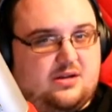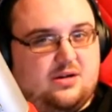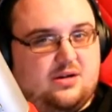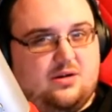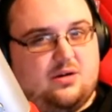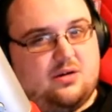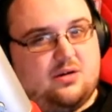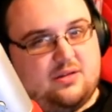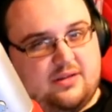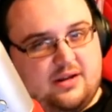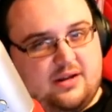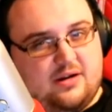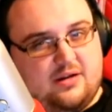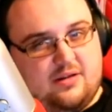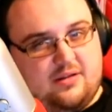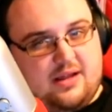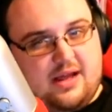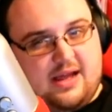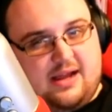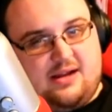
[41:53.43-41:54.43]
or a little
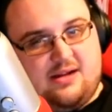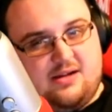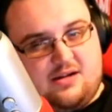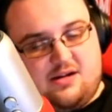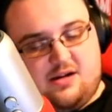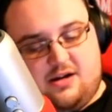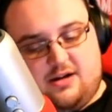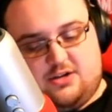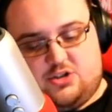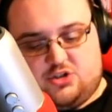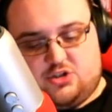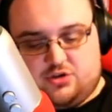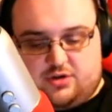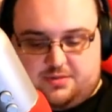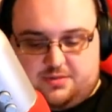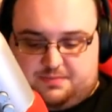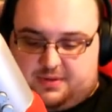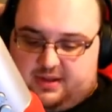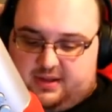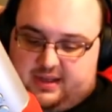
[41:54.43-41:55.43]
like cut
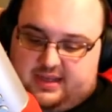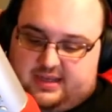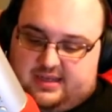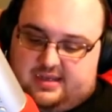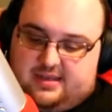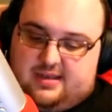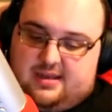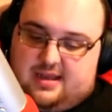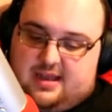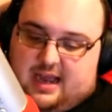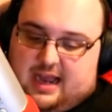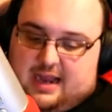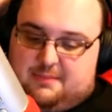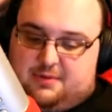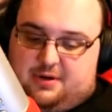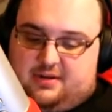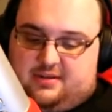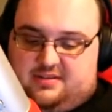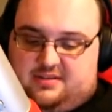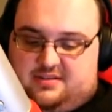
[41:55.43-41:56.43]
short, but like I
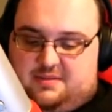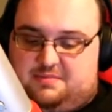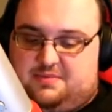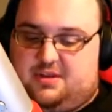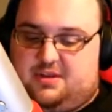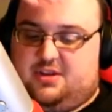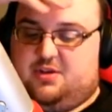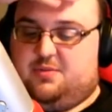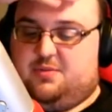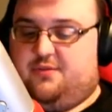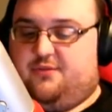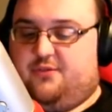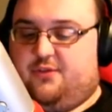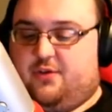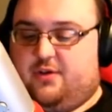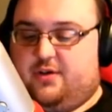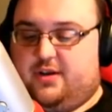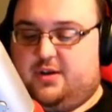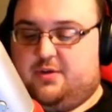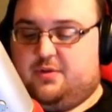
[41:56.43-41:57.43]
brought this up to you
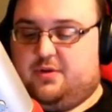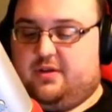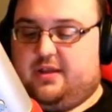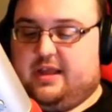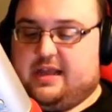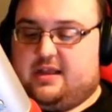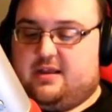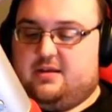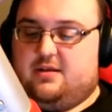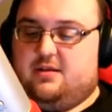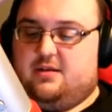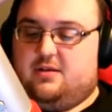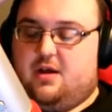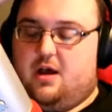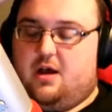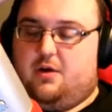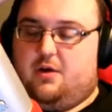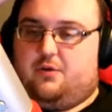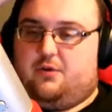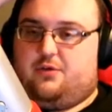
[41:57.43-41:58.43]
before, and you were like,
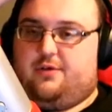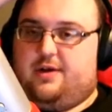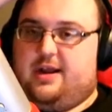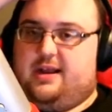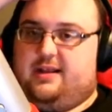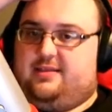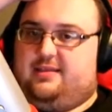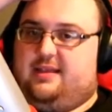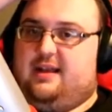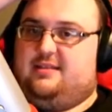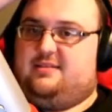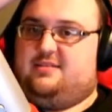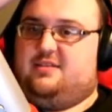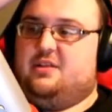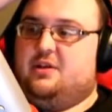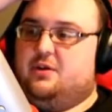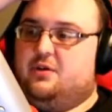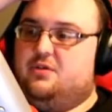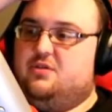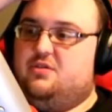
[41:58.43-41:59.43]
"Oh, great, that's
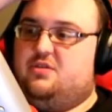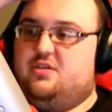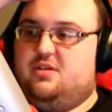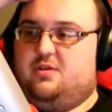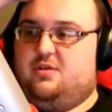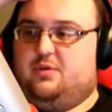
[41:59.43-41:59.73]
news.